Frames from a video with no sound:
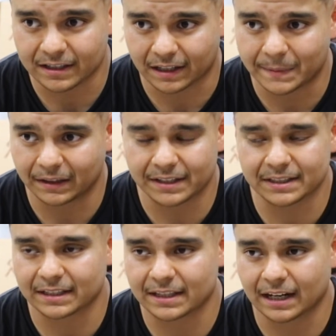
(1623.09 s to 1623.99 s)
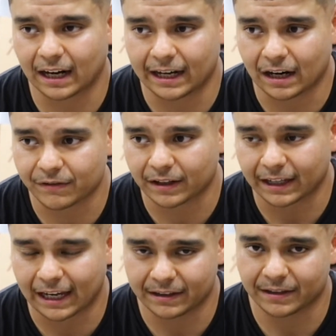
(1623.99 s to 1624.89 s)
I've been listening to the guy now for like
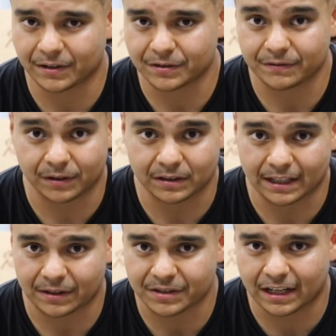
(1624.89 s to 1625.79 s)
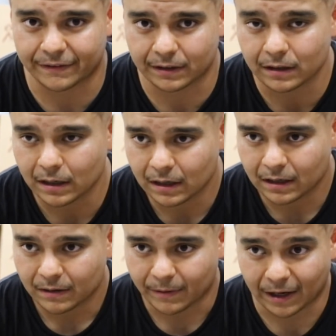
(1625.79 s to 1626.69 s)
8 years, it feels like, or 7.
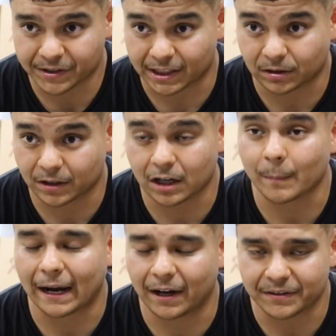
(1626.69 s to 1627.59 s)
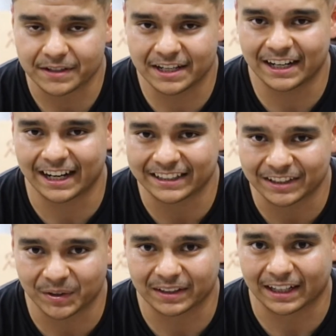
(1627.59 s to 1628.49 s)
When I was like 300 pounds
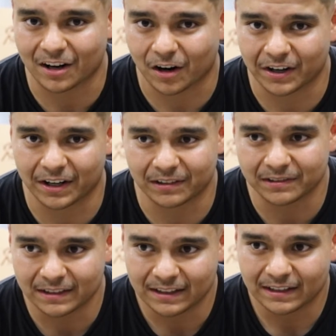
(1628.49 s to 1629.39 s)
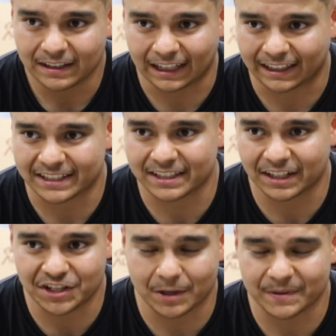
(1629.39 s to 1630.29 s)
doing like cardio at like City
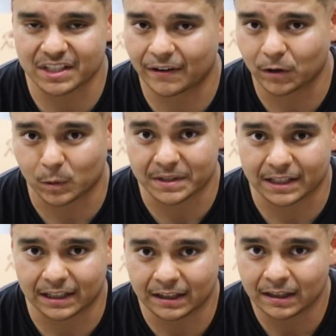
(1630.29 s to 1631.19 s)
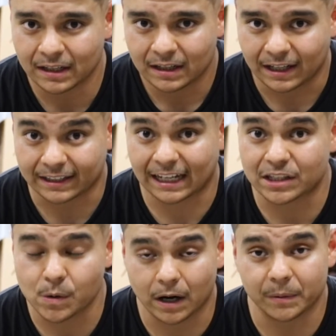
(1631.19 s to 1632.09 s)
Gym in South Oklahoma City, like that's
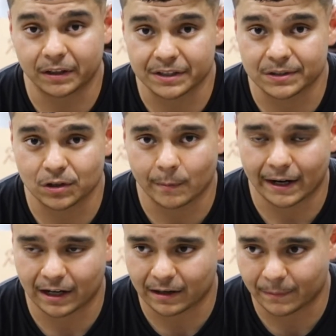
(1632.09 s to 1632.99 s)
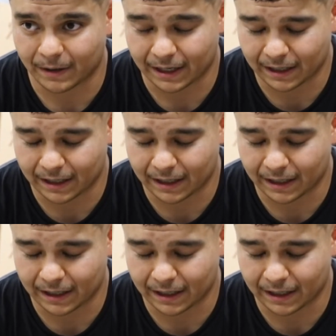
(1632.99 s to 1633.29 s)
who I would listen to on my